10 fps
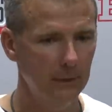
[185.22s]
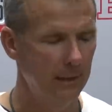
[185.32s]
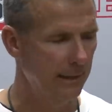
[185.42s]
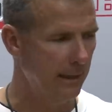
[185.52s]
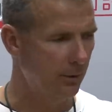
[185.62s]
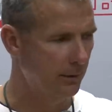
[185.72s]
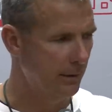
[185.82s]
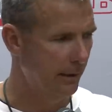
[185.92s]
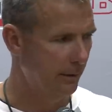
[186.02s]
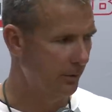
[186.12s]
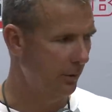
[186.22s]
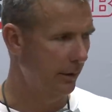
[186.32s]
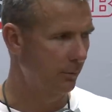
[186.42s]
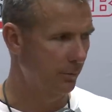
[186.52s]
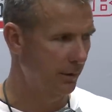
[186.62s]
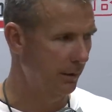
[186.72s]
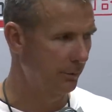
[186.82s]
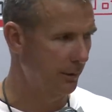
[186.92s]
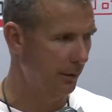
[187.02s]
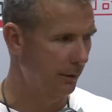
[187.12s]
Like I couldn't tell you the starting
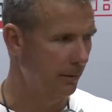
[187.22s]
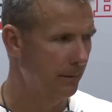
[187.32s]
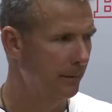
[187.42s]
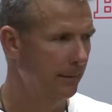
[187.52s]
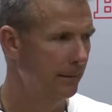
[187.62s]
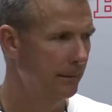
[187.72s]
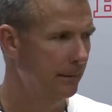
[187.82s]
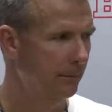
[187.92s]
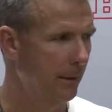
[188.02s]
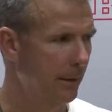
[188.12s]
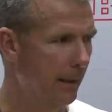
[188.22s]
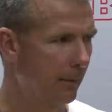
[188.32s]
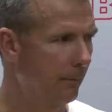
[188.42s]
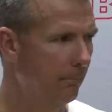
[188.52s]
receivers either, right now.